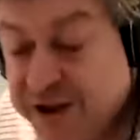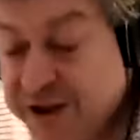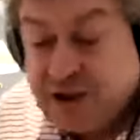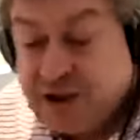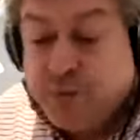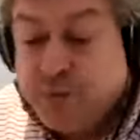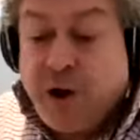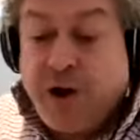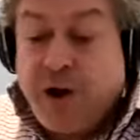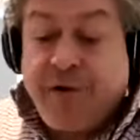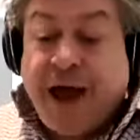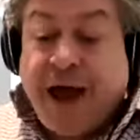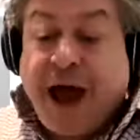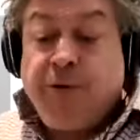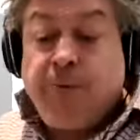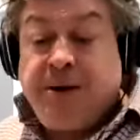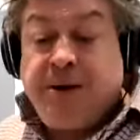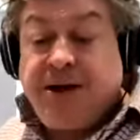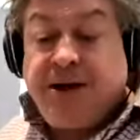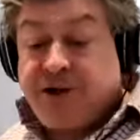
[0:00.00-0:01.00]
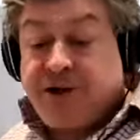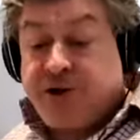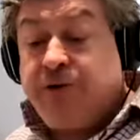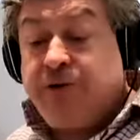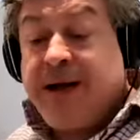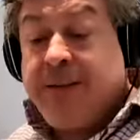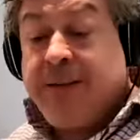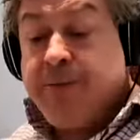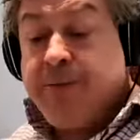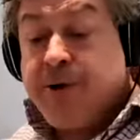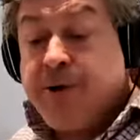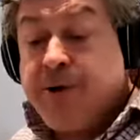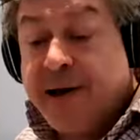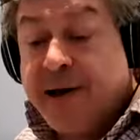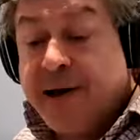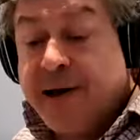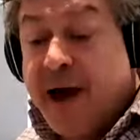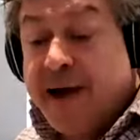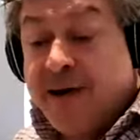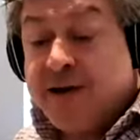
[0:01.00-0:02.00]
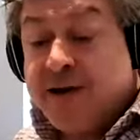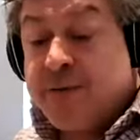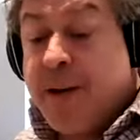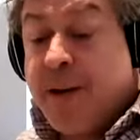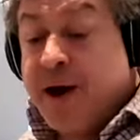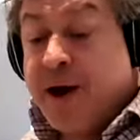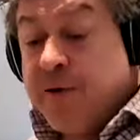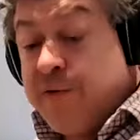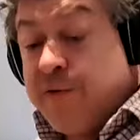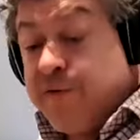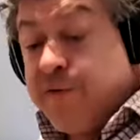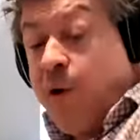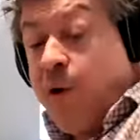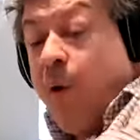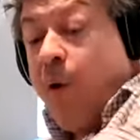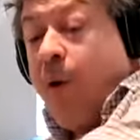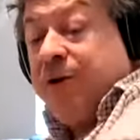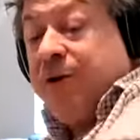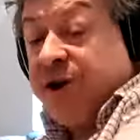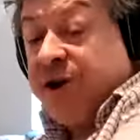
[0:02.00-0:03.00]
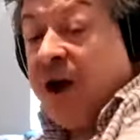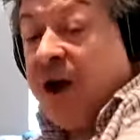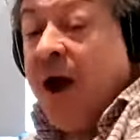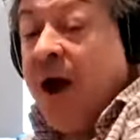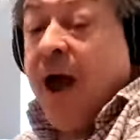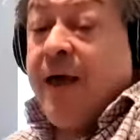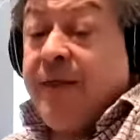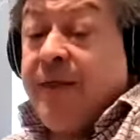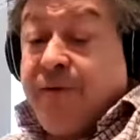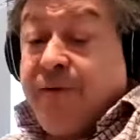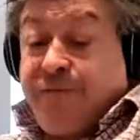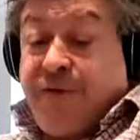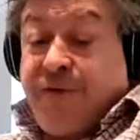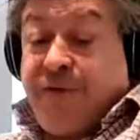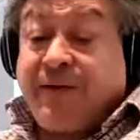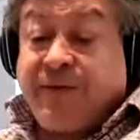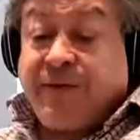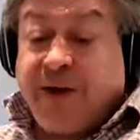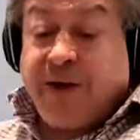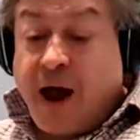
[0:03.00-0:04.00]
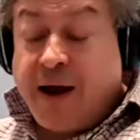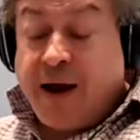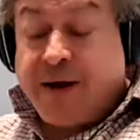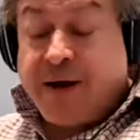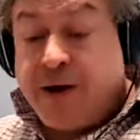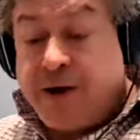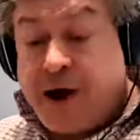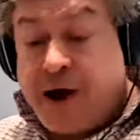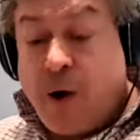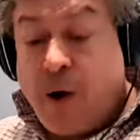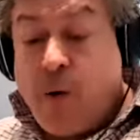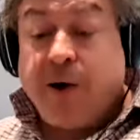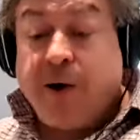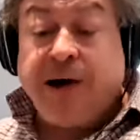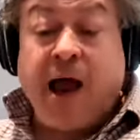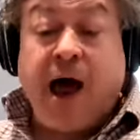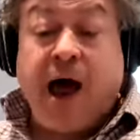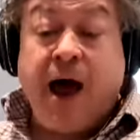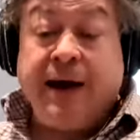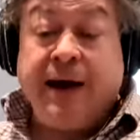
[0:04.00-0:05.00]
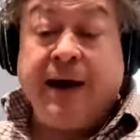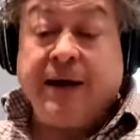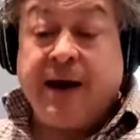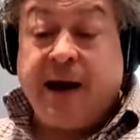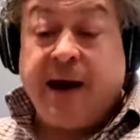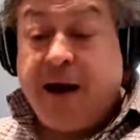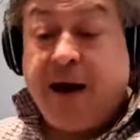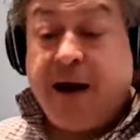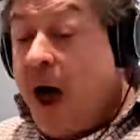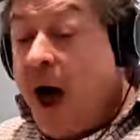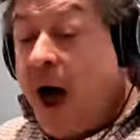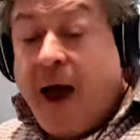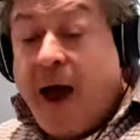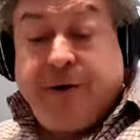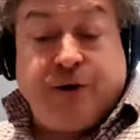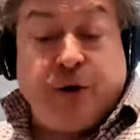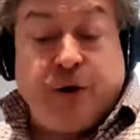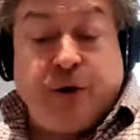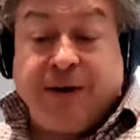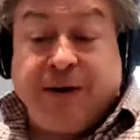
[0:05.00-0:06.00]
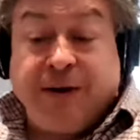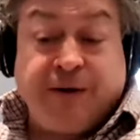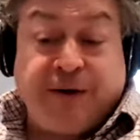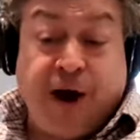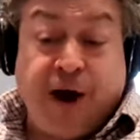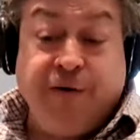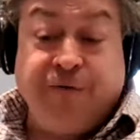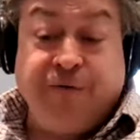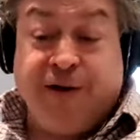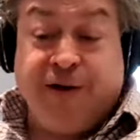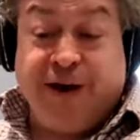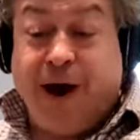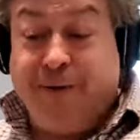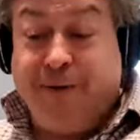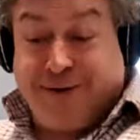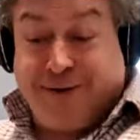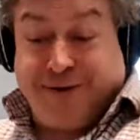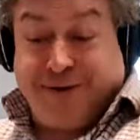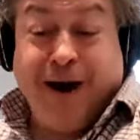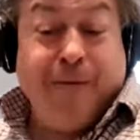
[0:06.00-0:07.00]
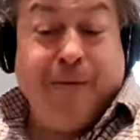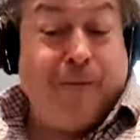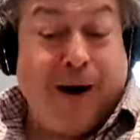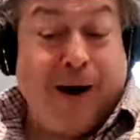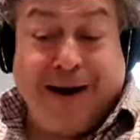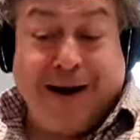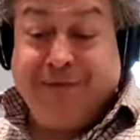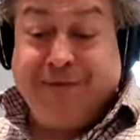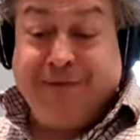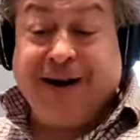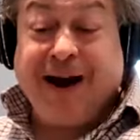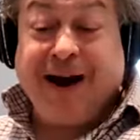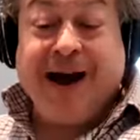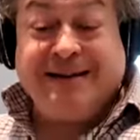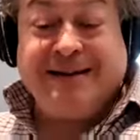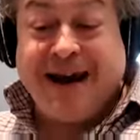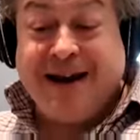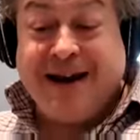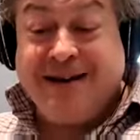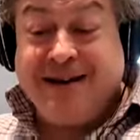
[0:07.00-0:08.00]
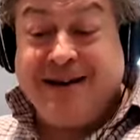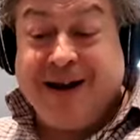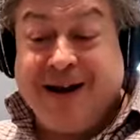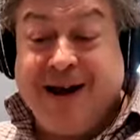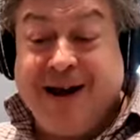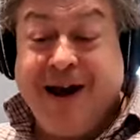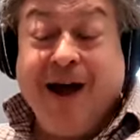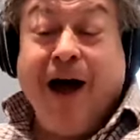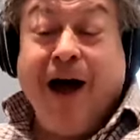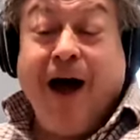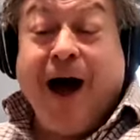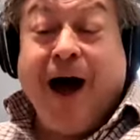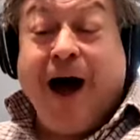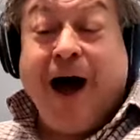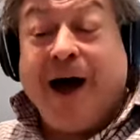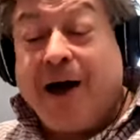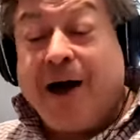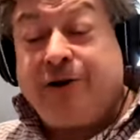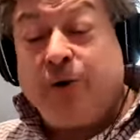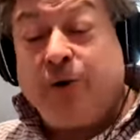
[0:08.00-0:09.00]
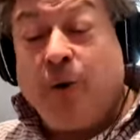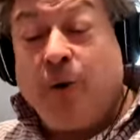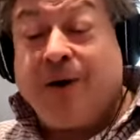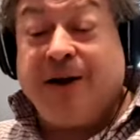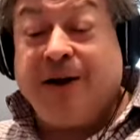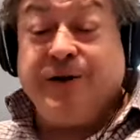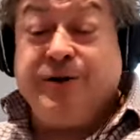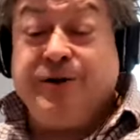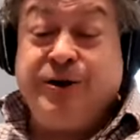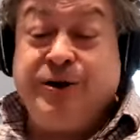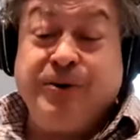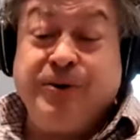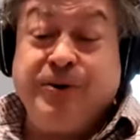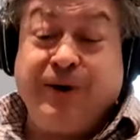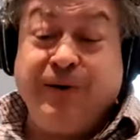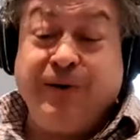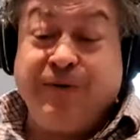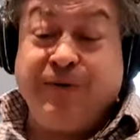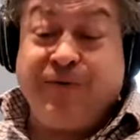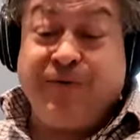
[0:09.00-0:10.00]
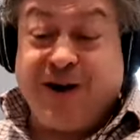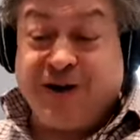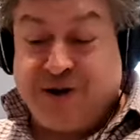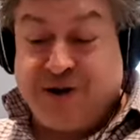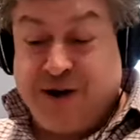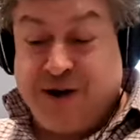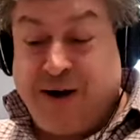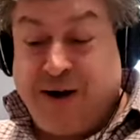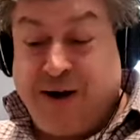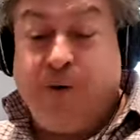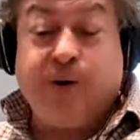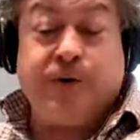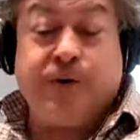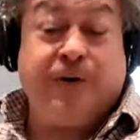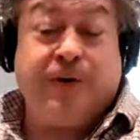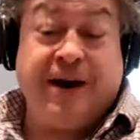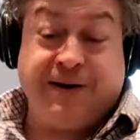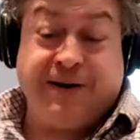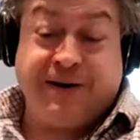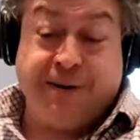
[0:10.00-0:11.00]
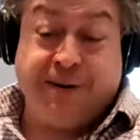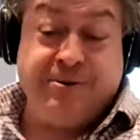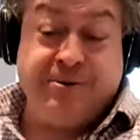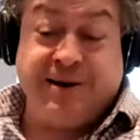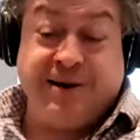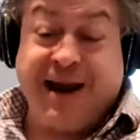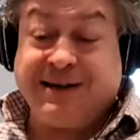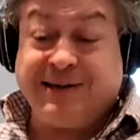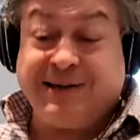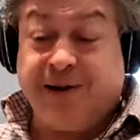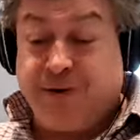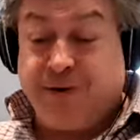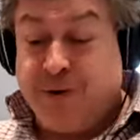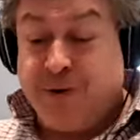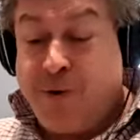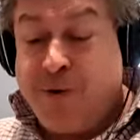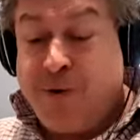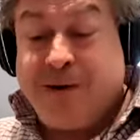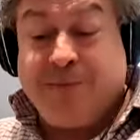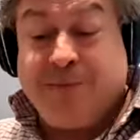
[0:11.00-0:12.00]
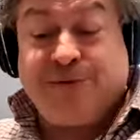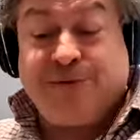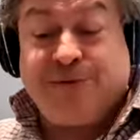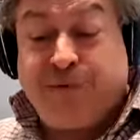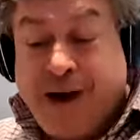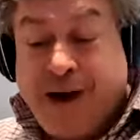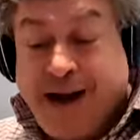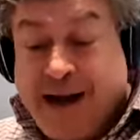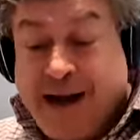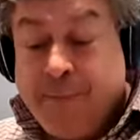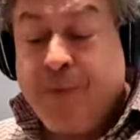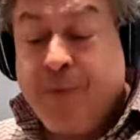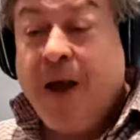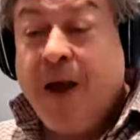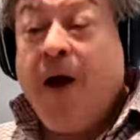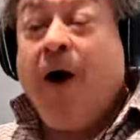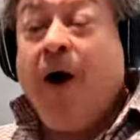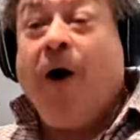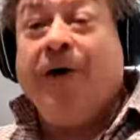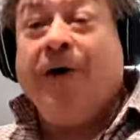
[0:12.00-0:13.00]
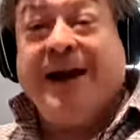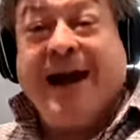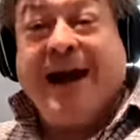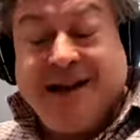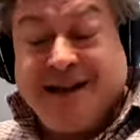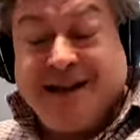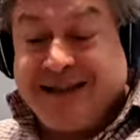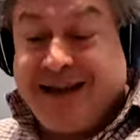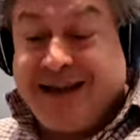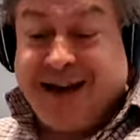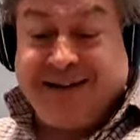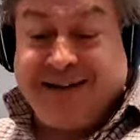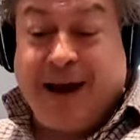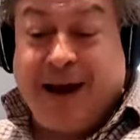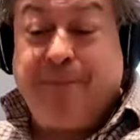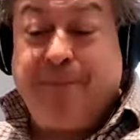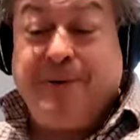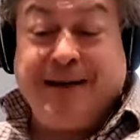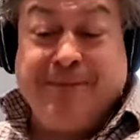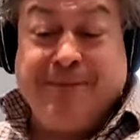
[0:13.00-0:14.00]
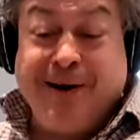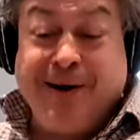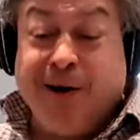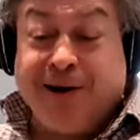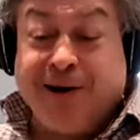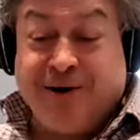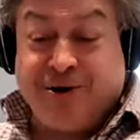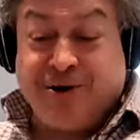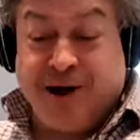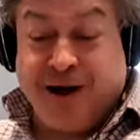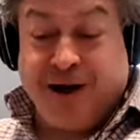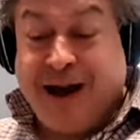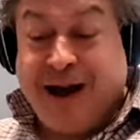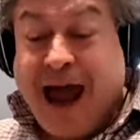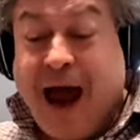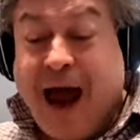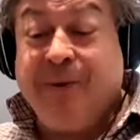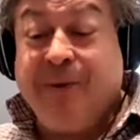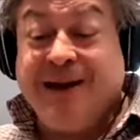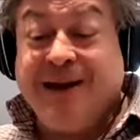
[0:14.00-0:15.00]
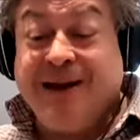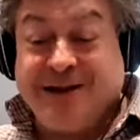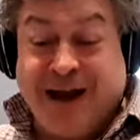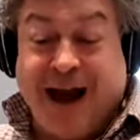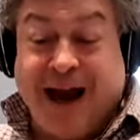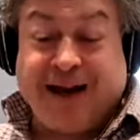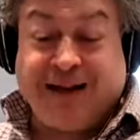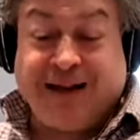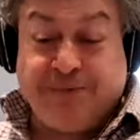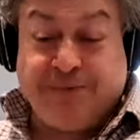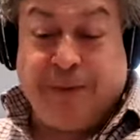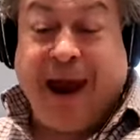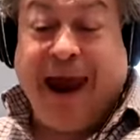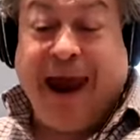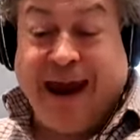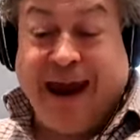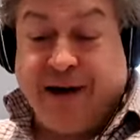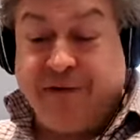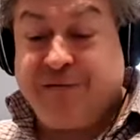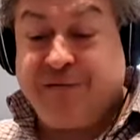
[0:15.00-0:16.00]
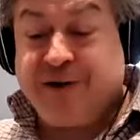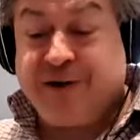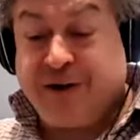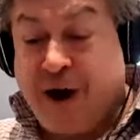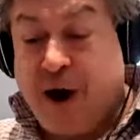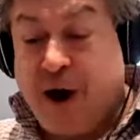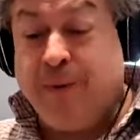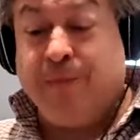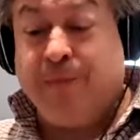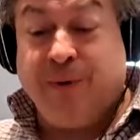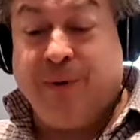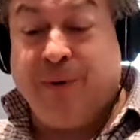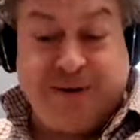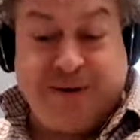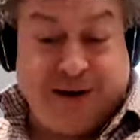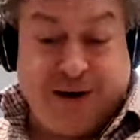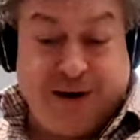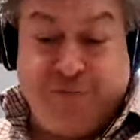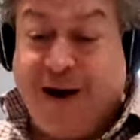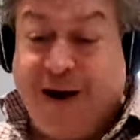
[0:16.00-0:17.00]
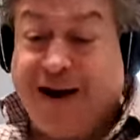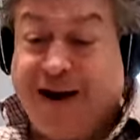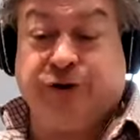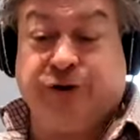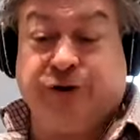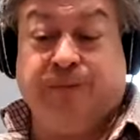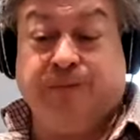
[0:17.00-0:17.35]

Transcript: will now be streamed online as a matter of course. The yeah. fact that I can go online and uh, during the COVID, I was, one evening I attended a, a, a talk at Duke University. All credit to them; it was an excellent talk. It was free on insect epidemiology and how insects behave to cope with infection